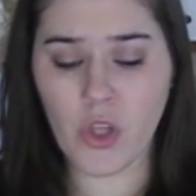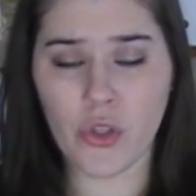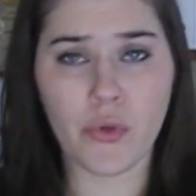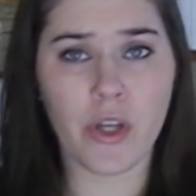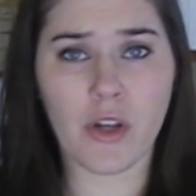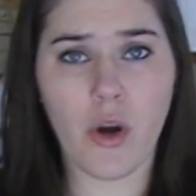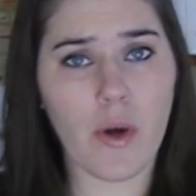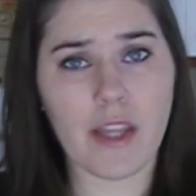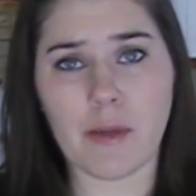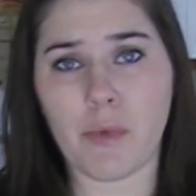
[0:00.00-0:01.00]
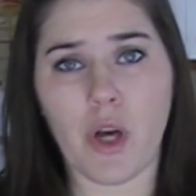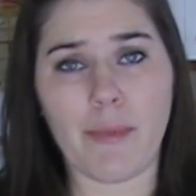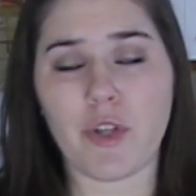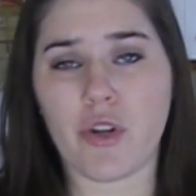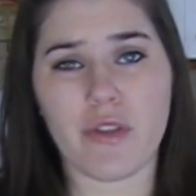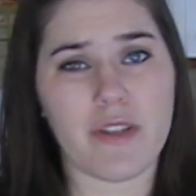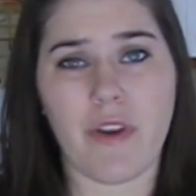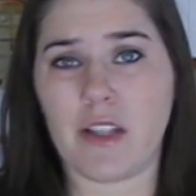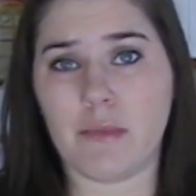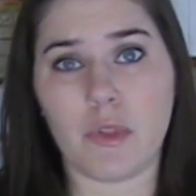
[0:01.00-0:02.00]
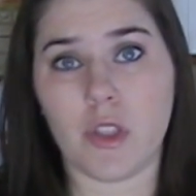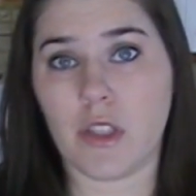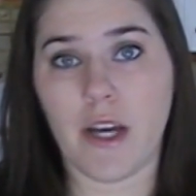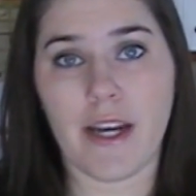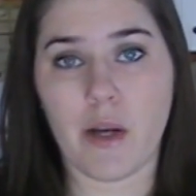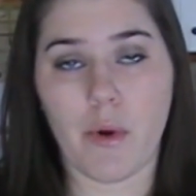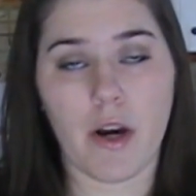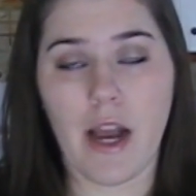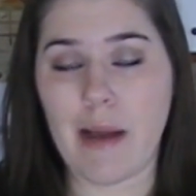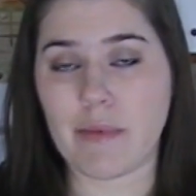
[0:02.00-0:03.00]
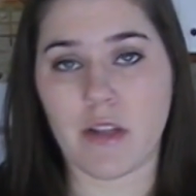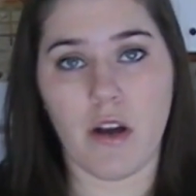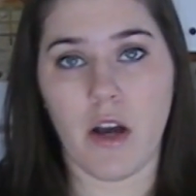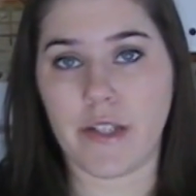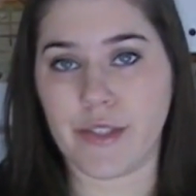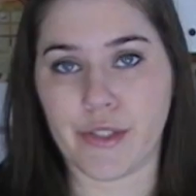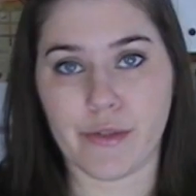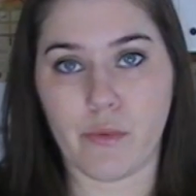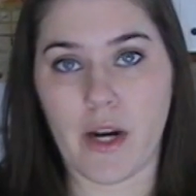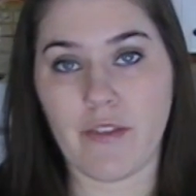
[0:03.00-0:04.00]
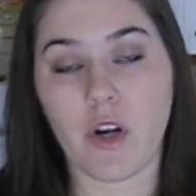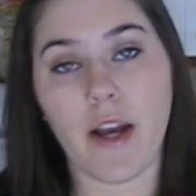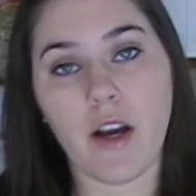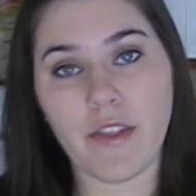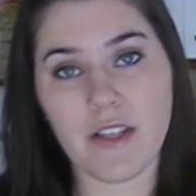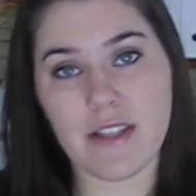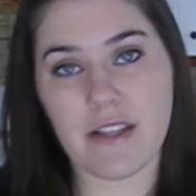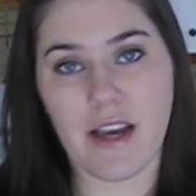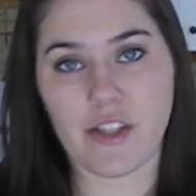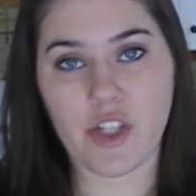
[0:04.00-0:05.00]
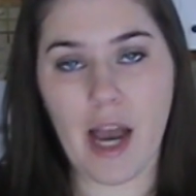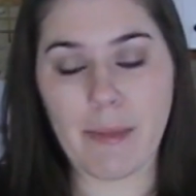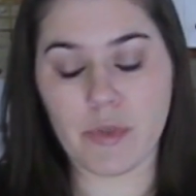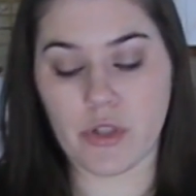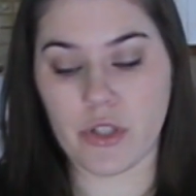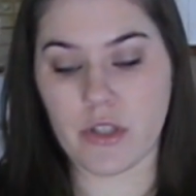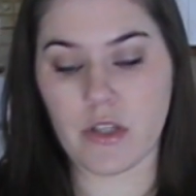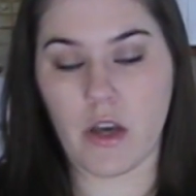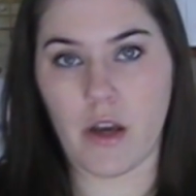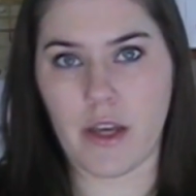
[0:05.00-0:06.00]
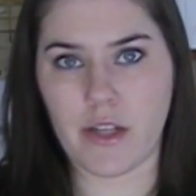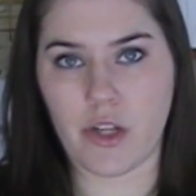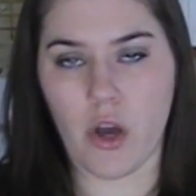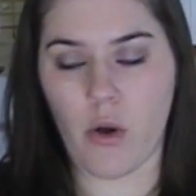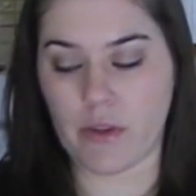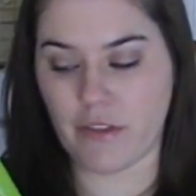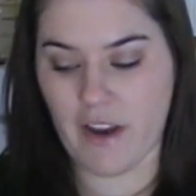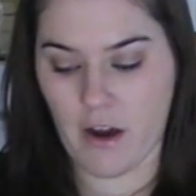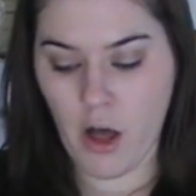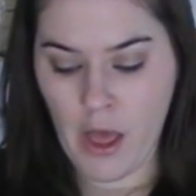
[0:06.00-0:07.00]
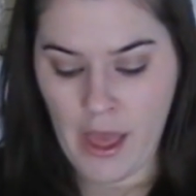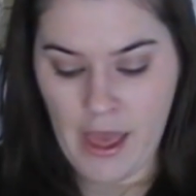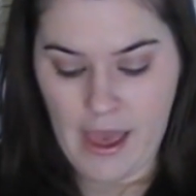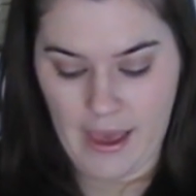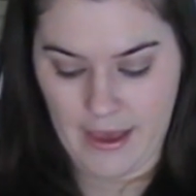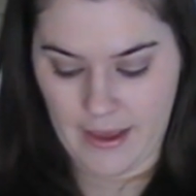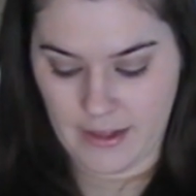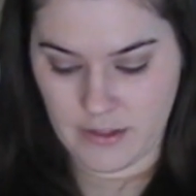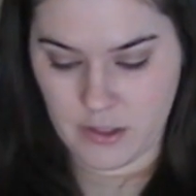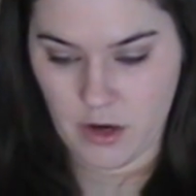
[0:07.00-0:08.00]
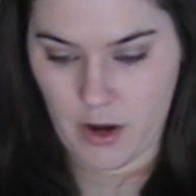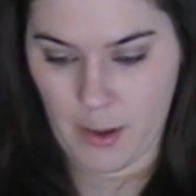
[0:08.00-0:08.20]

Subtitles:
you can go get the book. I'm sure it's available anywhere, Amazon or whatever. I got this at Chapters, Indigo in Laval, and